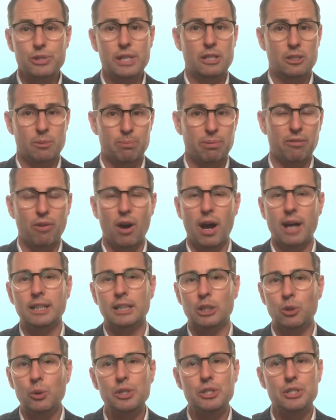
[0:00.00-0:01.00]
to provide
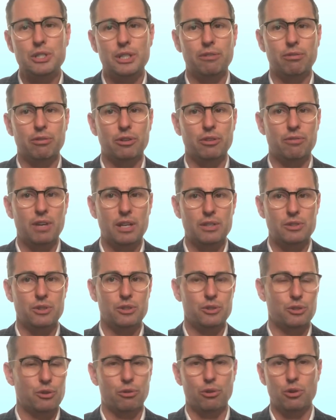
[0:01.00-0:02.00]
liquidity for
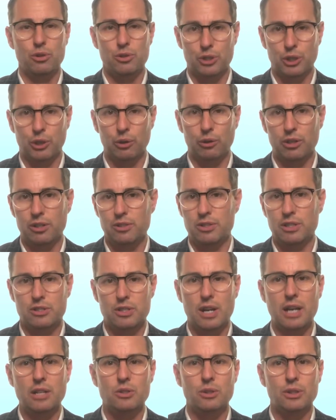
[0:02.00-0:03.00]
investors through securities
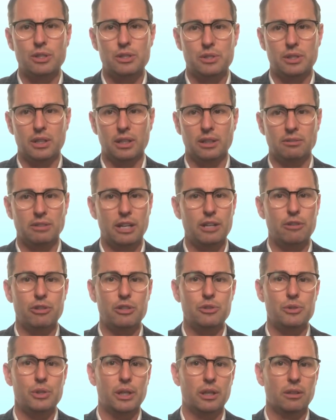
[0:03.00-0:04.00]
exchange listing later
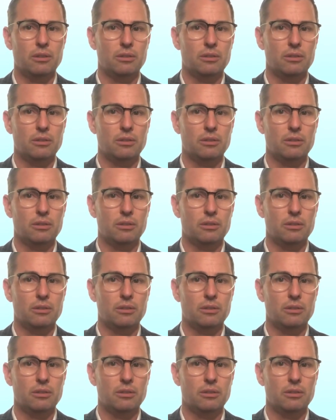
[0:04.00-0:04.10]
this year.